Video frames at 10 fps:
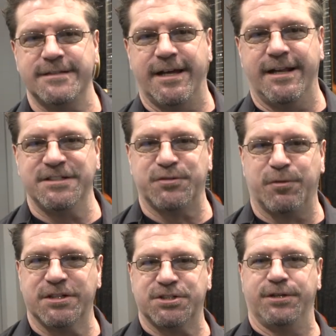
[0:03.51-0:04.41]
and I just
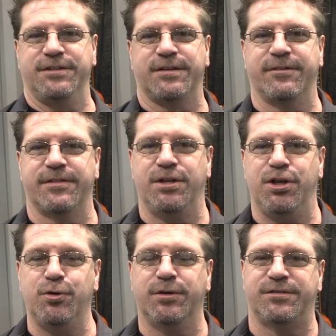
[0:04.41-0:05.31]
want to show you some of the
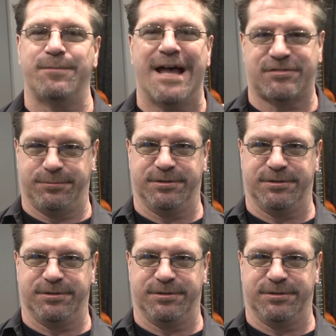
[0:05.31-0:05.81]
newest master